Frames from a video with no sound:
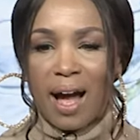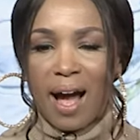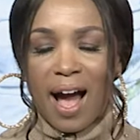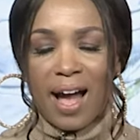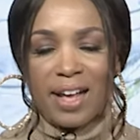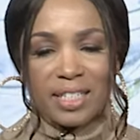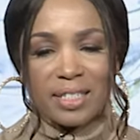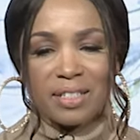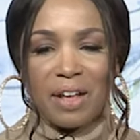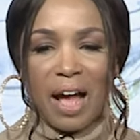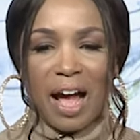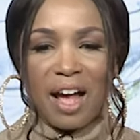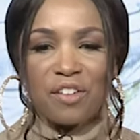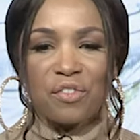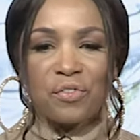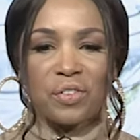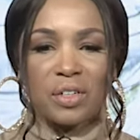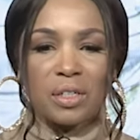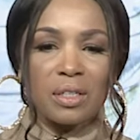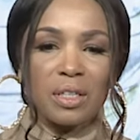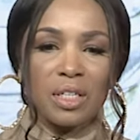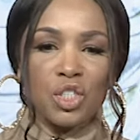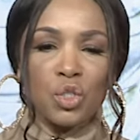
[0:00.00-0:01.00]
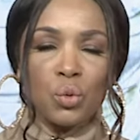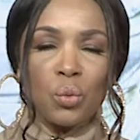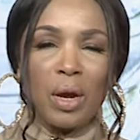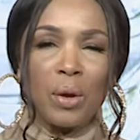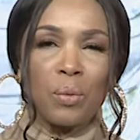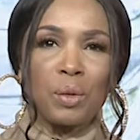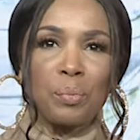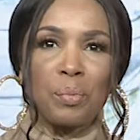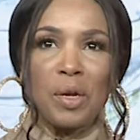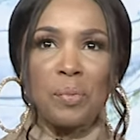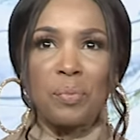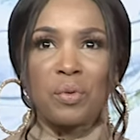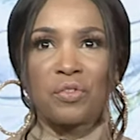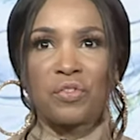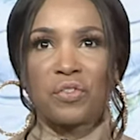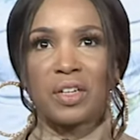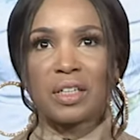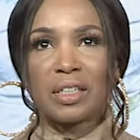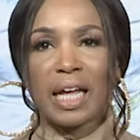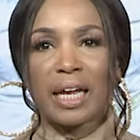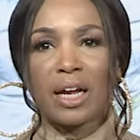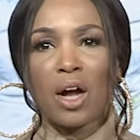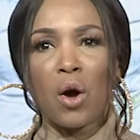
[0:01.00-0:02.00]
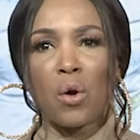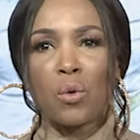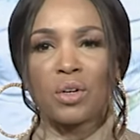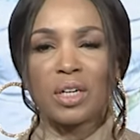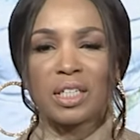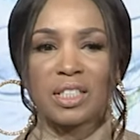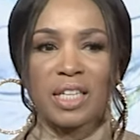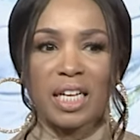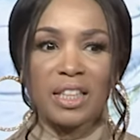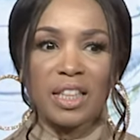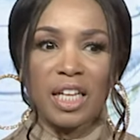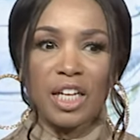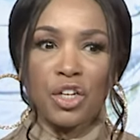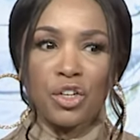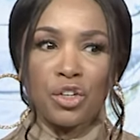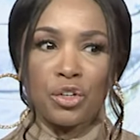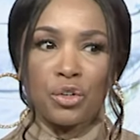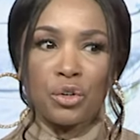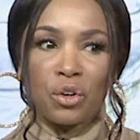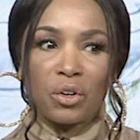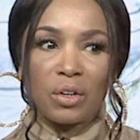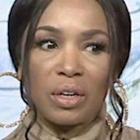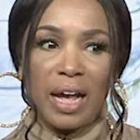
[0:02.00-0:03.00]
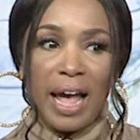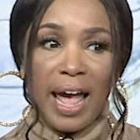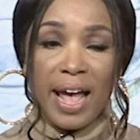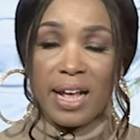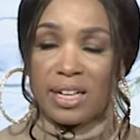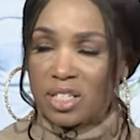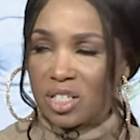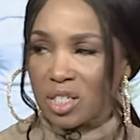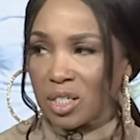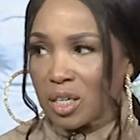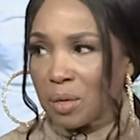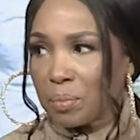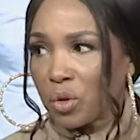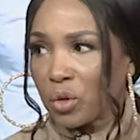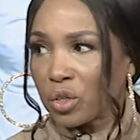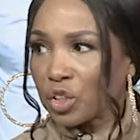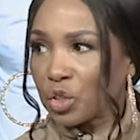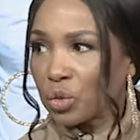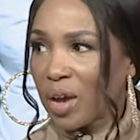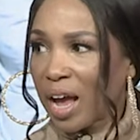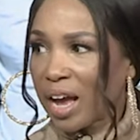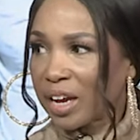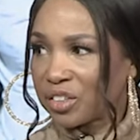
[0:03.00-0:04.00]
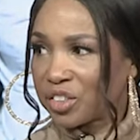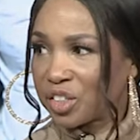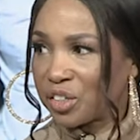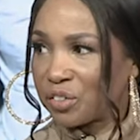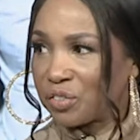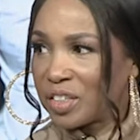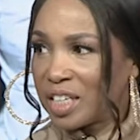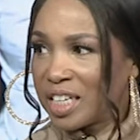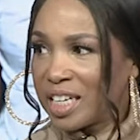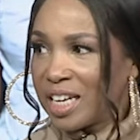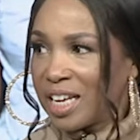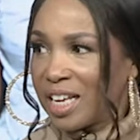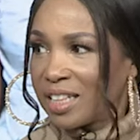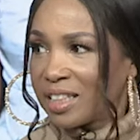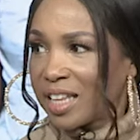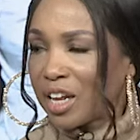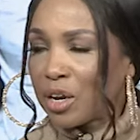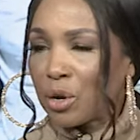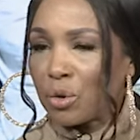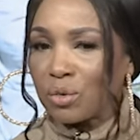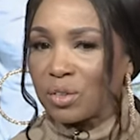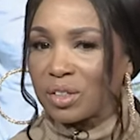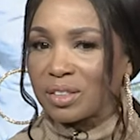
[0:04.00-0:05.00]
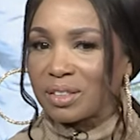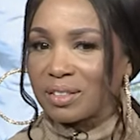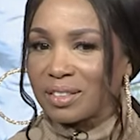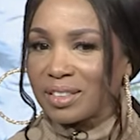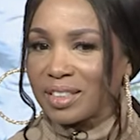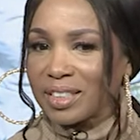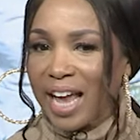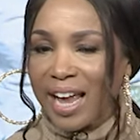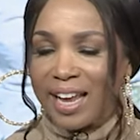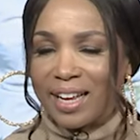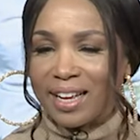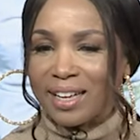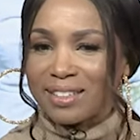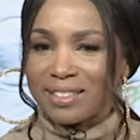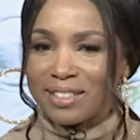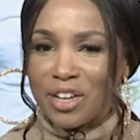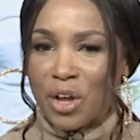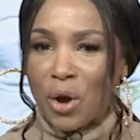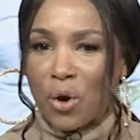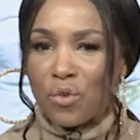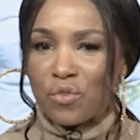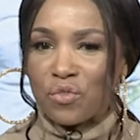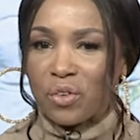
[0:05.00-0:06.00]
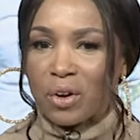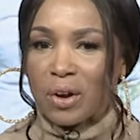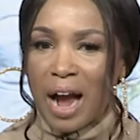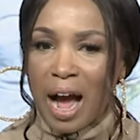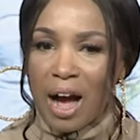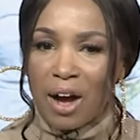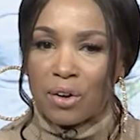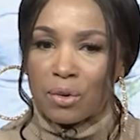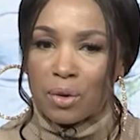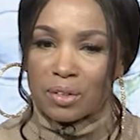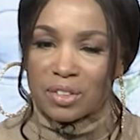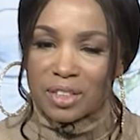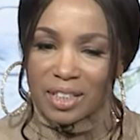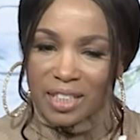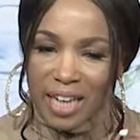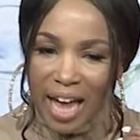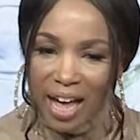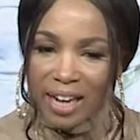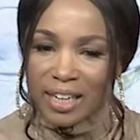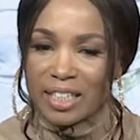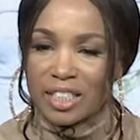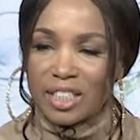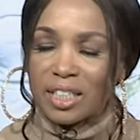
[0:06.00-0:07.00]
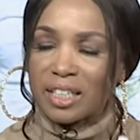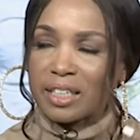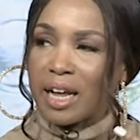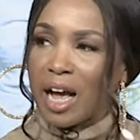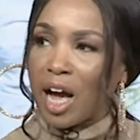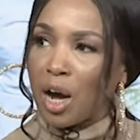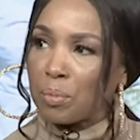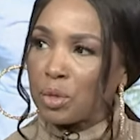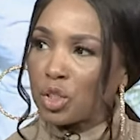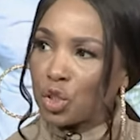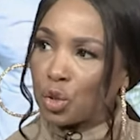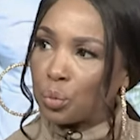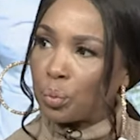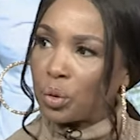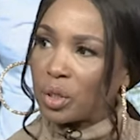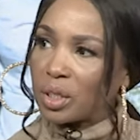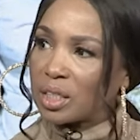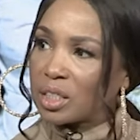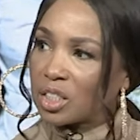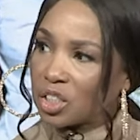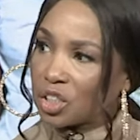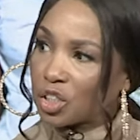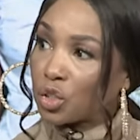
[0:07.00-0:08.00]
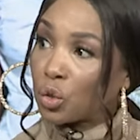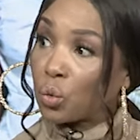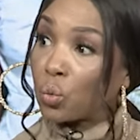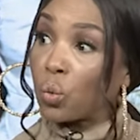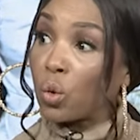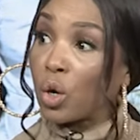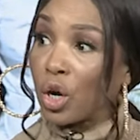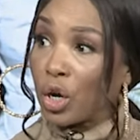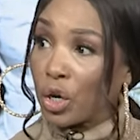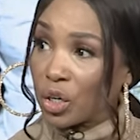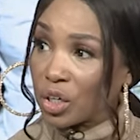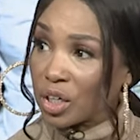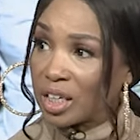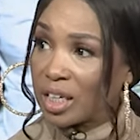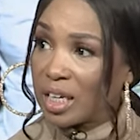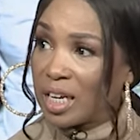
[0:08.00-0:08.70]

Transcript: I feel this way. When people feel like, oh, because they think you're handsome or attractive, they don't take note for how talented and how much you put into the work.